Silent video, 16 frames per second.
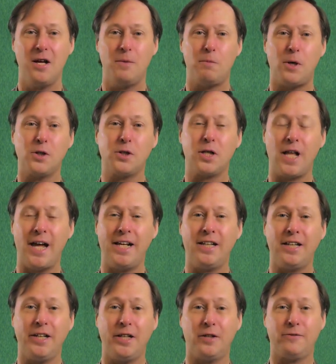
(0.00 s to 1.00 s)
Most
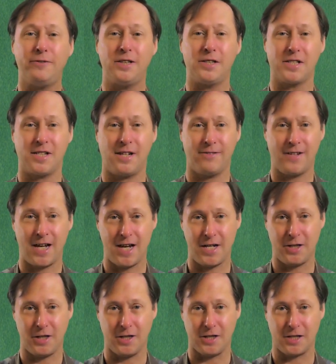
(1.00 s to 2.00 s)
likely you'll feel
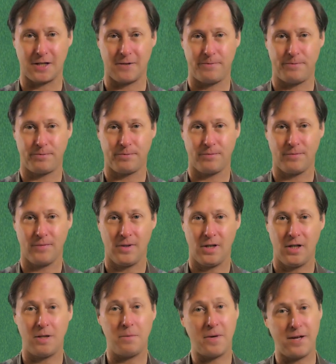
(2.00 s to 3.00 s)
self-conscious.
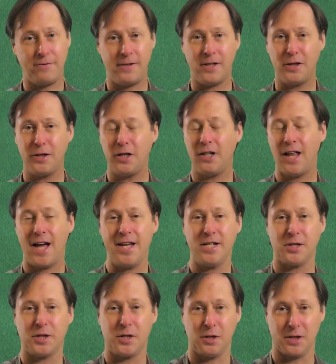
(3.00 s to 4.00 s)
You may feel you're
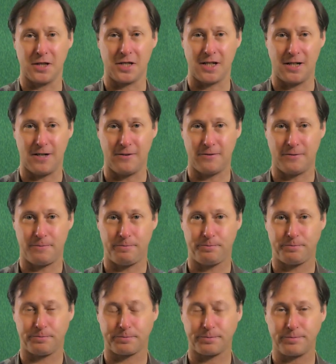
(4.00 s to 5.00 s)
lying to yourself.
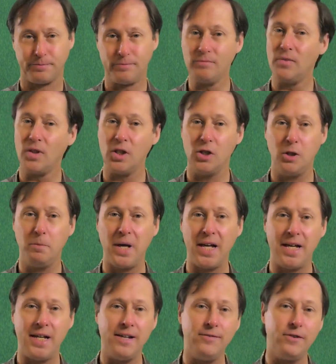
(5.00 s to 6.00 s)
You may
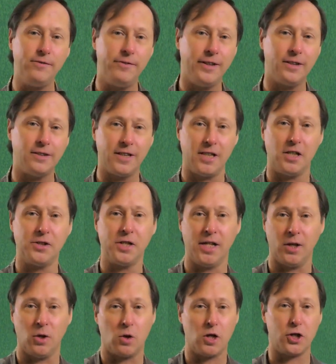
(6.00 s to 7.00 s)
even feel
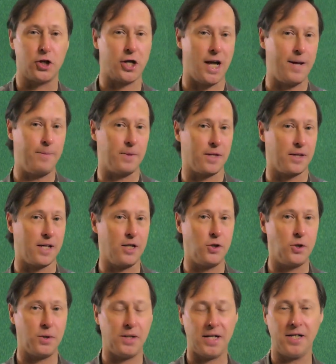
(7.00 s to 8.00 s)
guilty or ashamed of
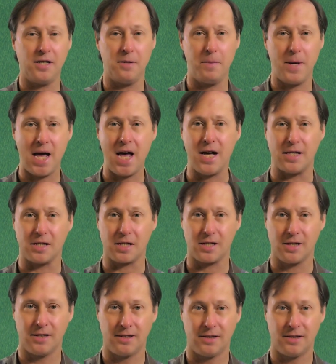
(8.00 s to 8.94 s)
things you did in the past.